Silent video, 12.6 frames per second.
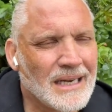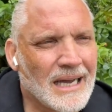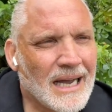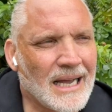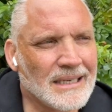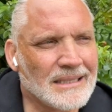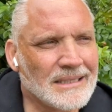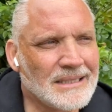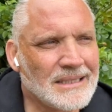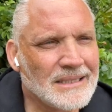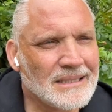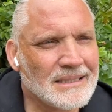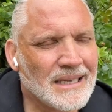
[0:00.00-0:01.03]
And
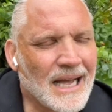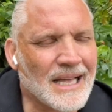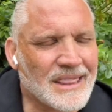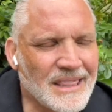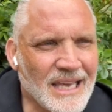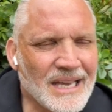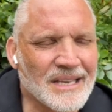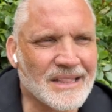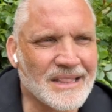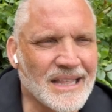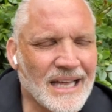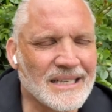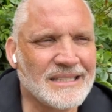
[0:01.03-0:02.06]
I think
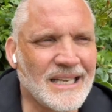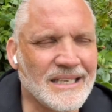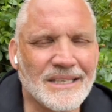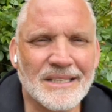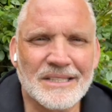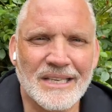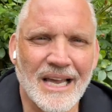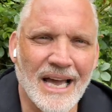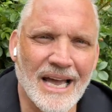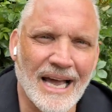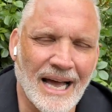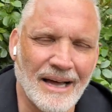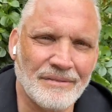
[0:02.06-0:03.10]
that tendency I
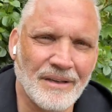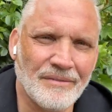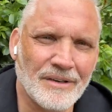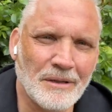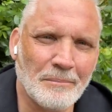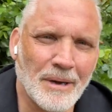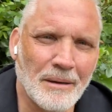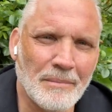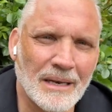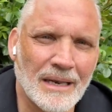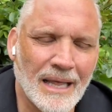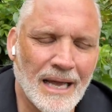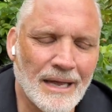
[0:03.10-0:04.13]
have, even in my
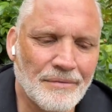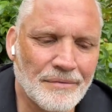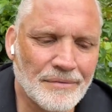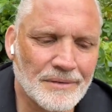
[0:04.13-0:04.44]
midlife,